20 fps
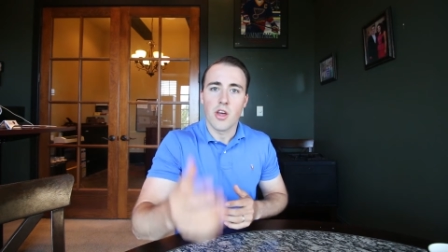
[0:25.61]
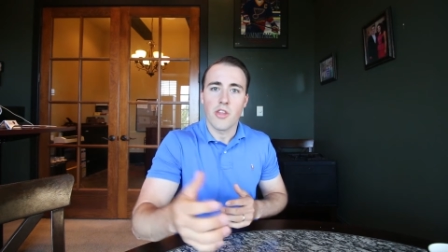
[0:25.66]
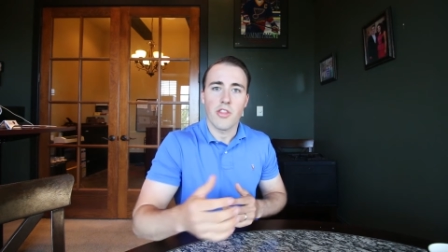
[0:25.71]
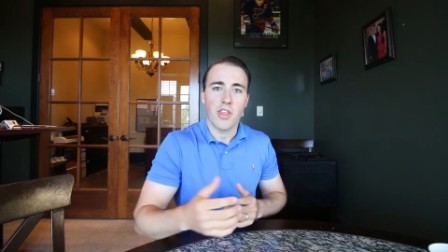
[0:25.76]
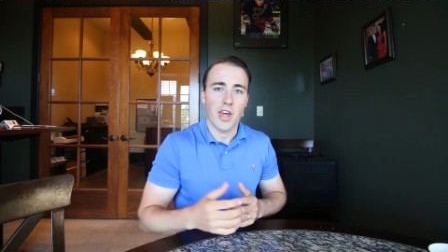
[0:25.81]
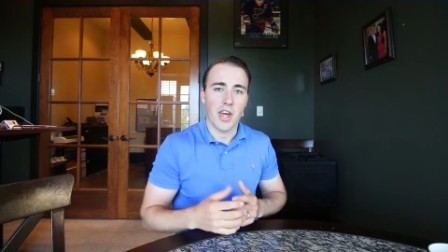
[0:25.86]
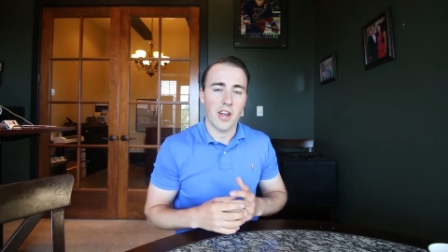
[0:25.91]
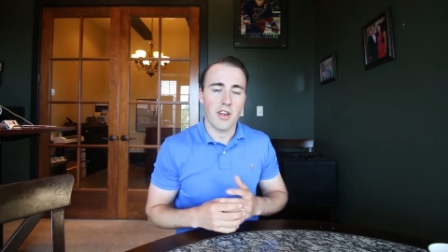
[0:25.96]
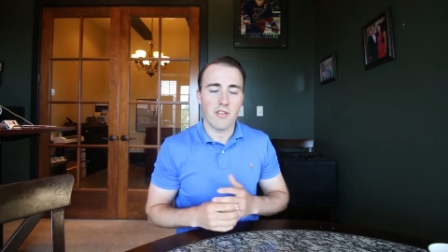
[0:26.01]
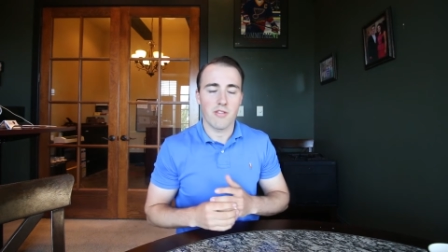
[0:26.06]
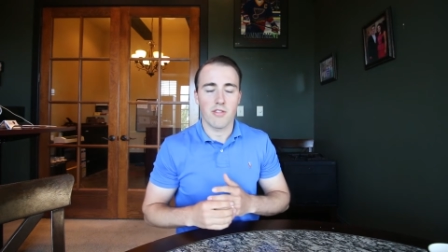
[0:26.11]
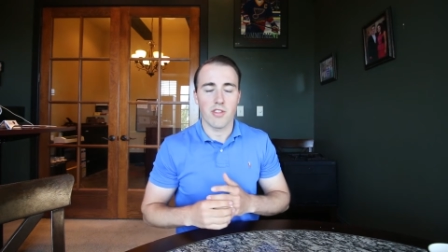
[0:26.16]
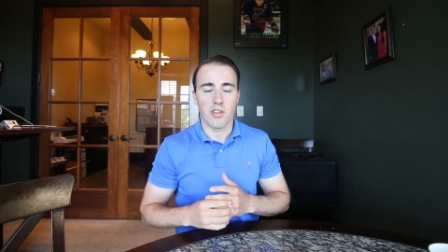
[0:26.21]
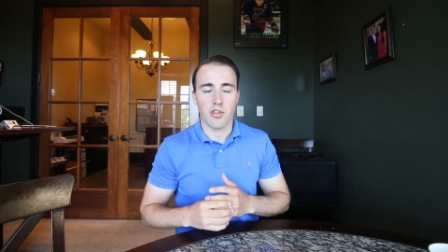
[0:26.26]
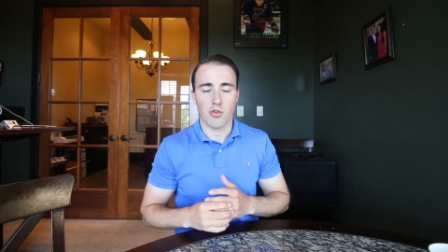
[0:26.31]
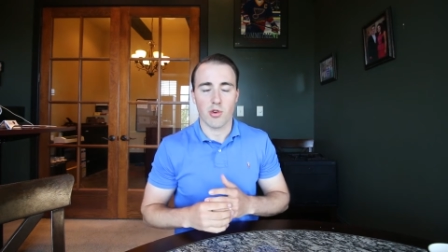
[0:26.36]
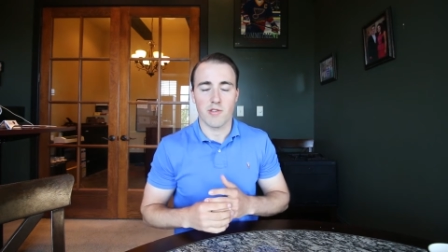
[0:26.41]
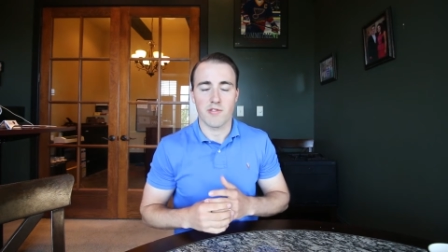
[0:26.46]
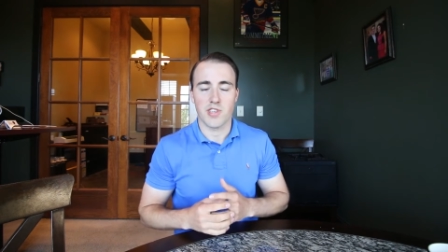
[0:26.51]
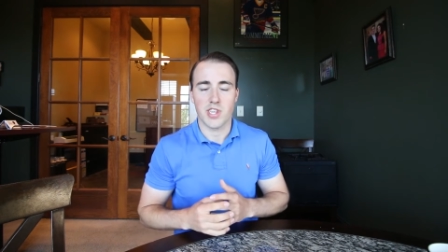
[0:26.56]
that the
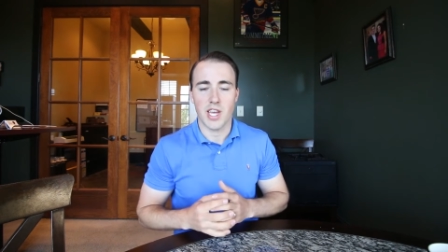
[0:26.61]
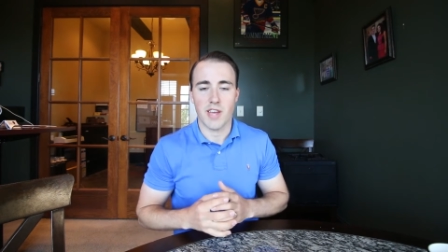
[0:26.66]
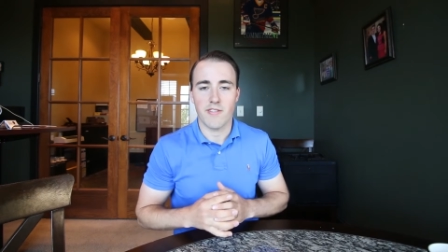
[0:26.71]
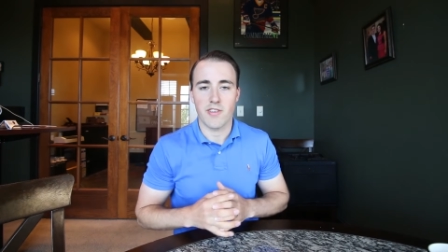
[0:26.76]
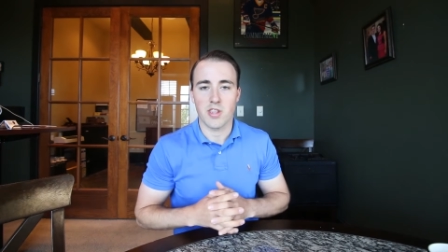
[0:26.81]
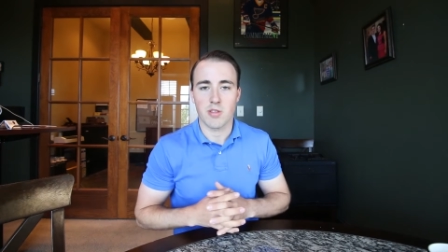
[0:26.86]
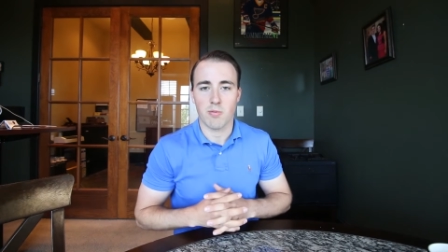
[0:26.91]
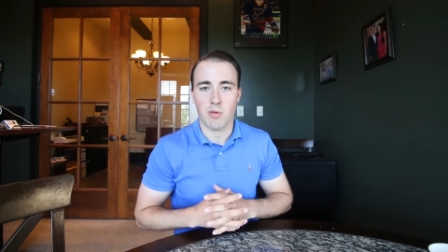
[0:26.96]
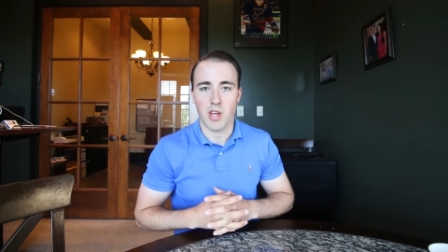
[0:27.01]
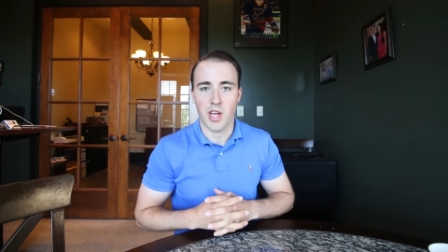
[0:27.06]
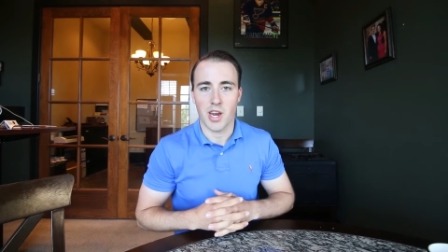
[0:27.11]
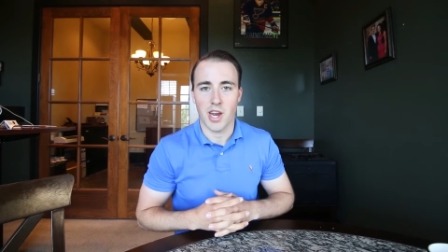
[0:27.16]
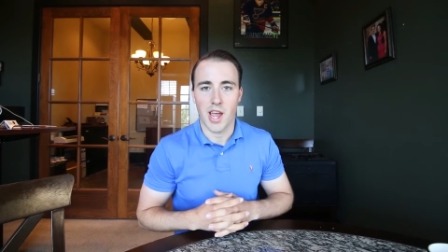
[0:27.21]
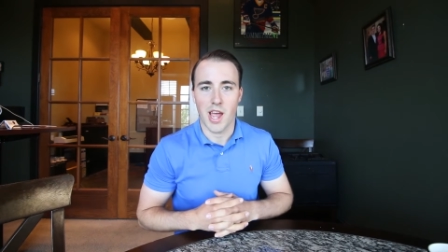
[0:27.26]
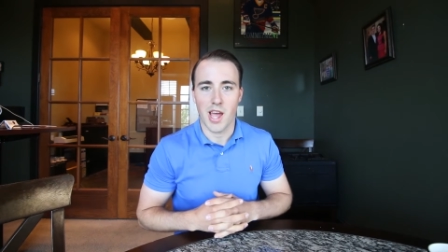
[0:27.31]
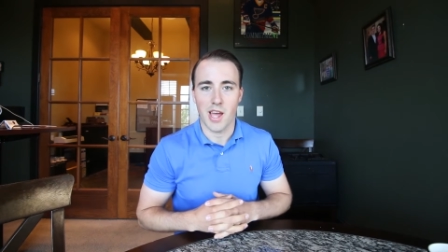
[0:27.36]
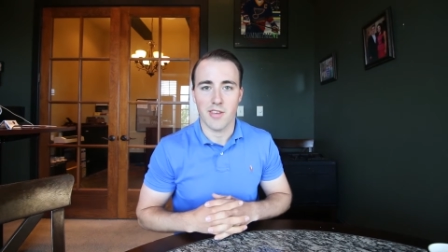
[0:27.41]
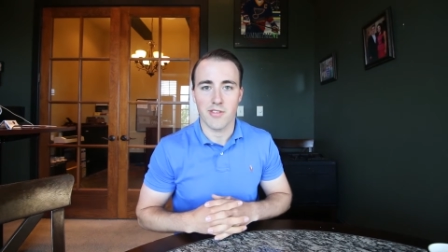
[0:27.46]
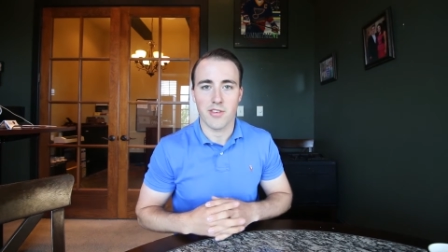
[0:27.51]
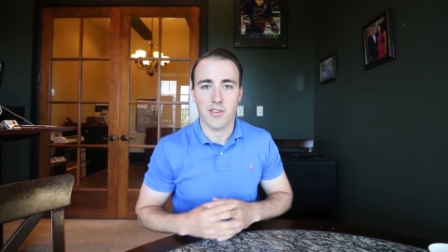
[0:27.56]
Thrift Savings Plan
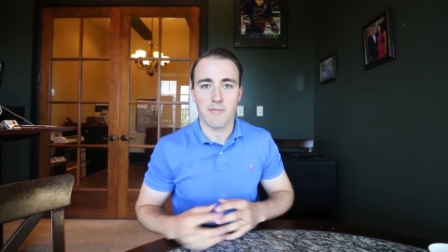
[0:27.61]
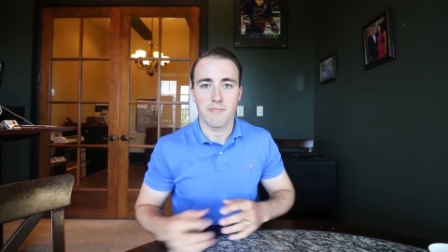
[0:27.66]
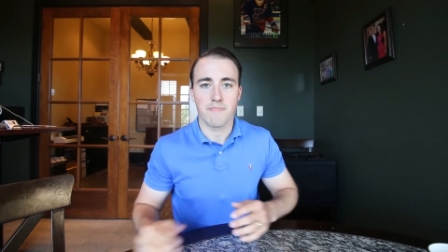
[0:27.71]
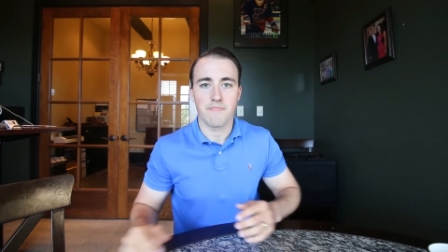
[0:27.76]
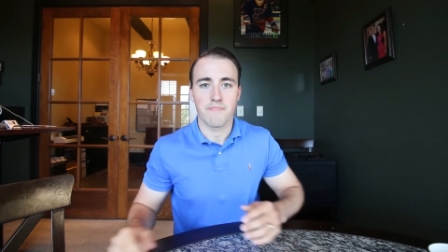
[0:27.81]
has.